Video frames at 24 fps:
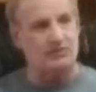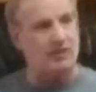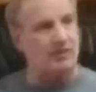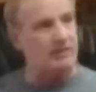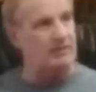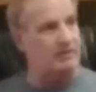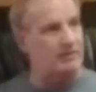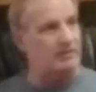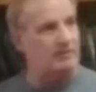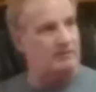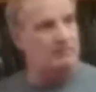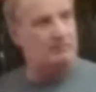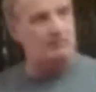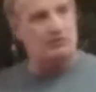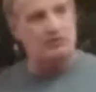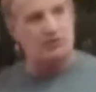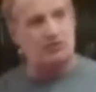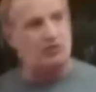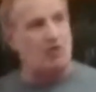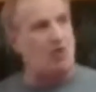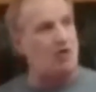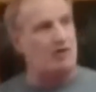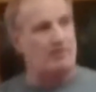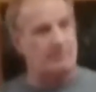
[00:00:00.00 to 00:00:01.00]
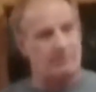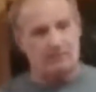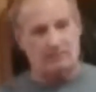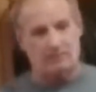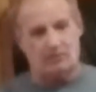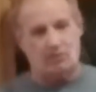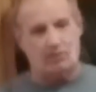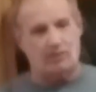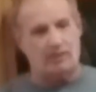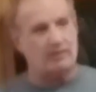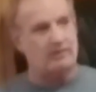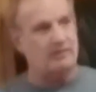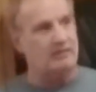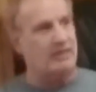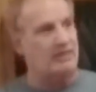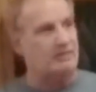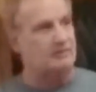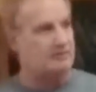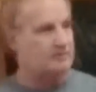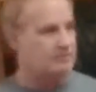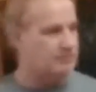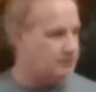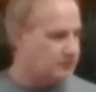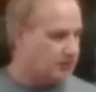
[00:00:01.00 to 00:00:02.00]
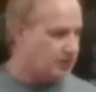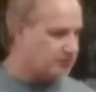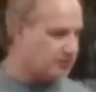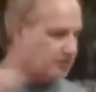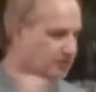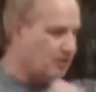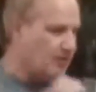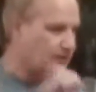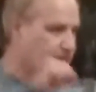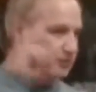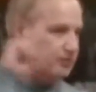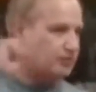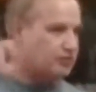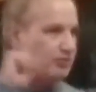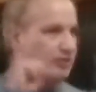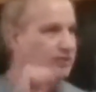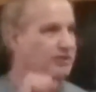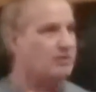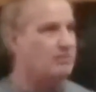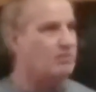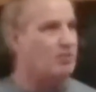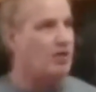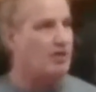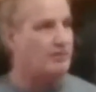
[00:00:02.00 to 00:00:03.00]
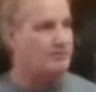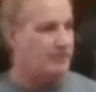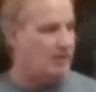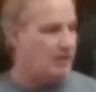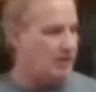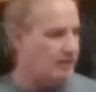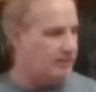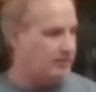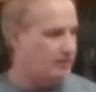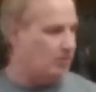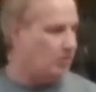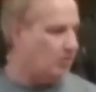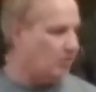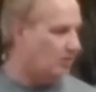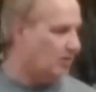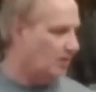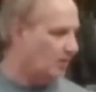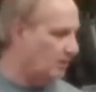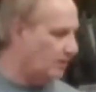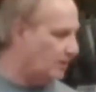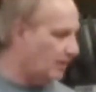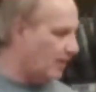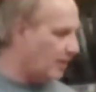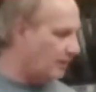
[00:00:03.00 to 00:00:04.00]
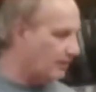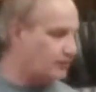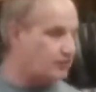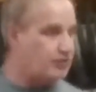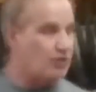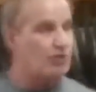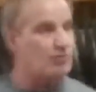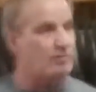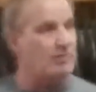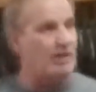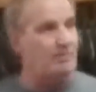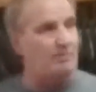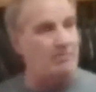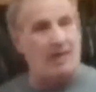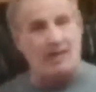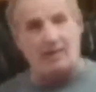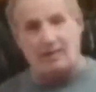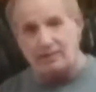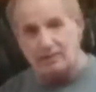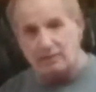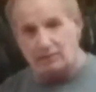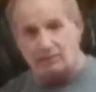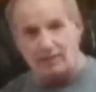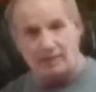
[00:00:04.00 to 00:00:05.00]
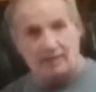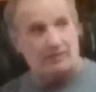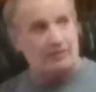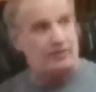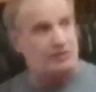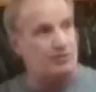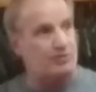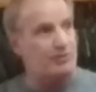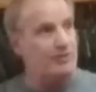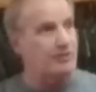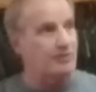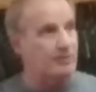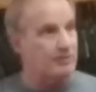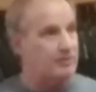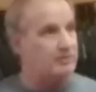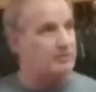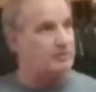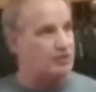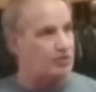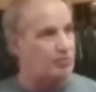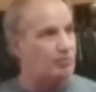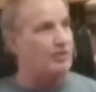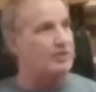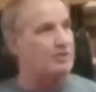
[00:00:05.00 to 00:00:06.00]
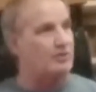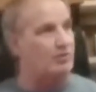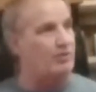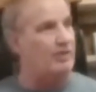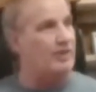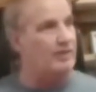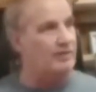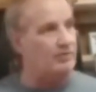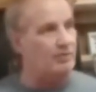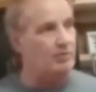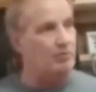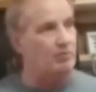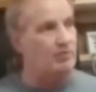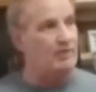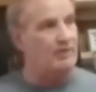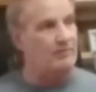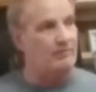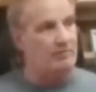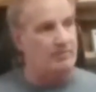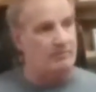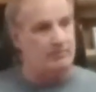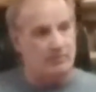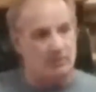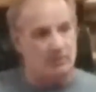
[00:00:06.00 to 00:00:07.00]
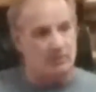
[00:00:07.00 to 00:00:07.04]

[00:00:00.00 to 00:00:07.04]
hit it sharp and quick, and that's just enough to trigger him off. Now I know how to turn my body around the tree or swing around or whatever.